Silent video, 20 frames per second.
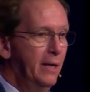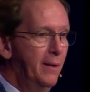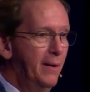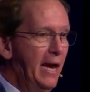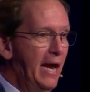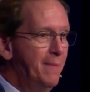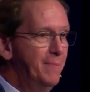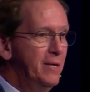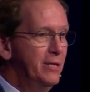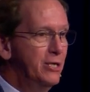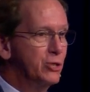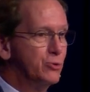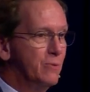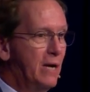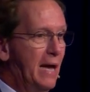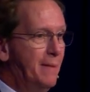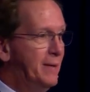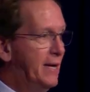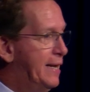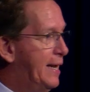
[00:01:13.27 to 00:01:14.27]
and had me just
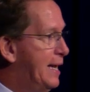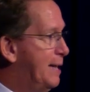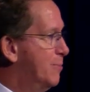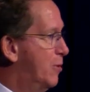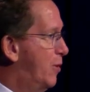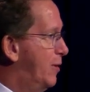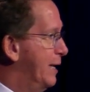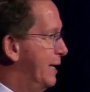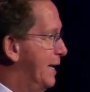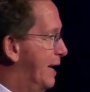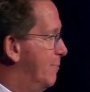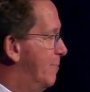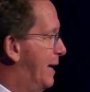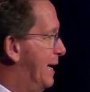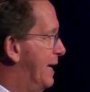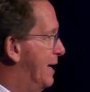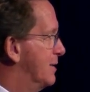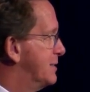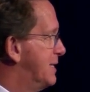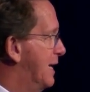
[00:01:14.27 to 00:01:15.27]
write my name on it. And
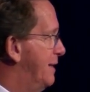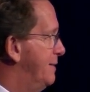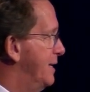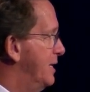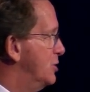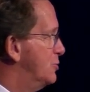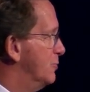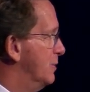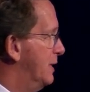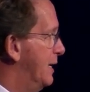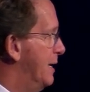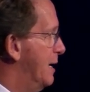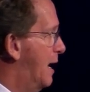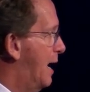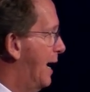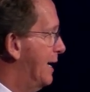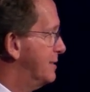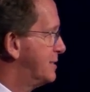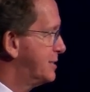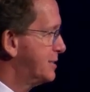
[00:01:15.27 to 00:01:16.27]
everybody else had these really
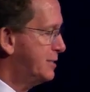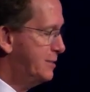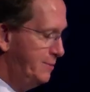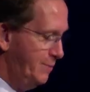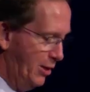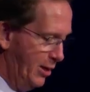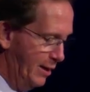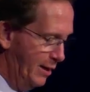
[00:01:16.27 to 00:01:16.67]
nice,